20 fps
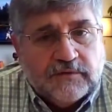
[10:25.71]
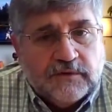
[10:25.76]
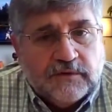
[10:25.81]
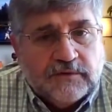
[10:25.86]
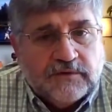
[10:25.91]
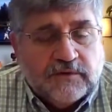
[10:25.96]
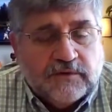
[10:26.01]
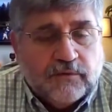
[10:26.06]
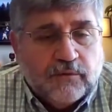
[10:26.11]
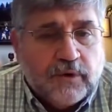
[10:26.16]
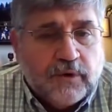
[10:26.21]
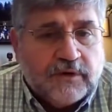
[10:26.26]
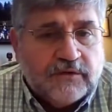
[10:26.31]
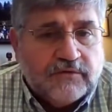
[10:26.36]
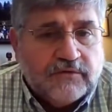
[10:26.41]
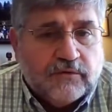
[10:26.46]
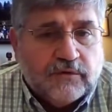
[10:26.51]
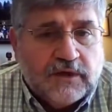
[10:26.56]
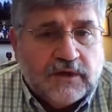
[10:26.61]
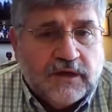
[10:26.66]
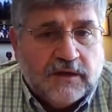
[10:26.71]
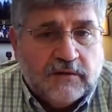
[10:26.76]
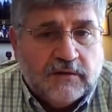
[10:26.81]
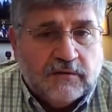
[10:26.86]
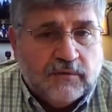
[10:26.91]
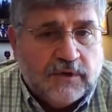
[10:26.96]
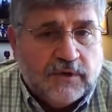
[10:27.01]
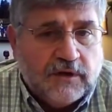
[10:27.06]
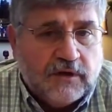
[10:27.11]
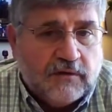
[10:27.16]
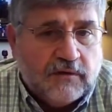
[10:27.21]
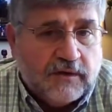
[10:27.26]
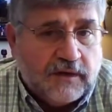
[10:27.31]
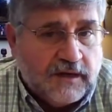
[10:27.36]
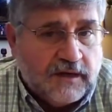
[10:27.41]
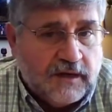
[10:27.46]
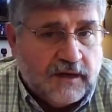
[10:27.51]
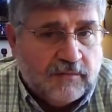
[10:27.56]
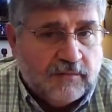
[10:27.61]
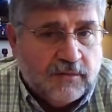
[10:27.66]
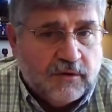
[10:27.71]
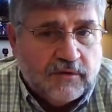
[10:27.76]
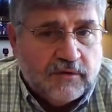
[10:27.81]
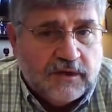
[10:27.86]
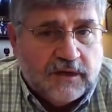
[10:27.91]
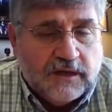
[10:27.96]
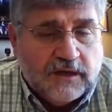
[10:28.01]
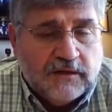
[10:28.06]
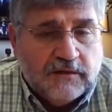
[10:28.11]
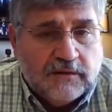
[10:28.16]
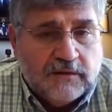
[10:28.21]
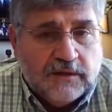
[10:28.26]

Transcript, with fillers: It's a retro kit. We call it a combo kit,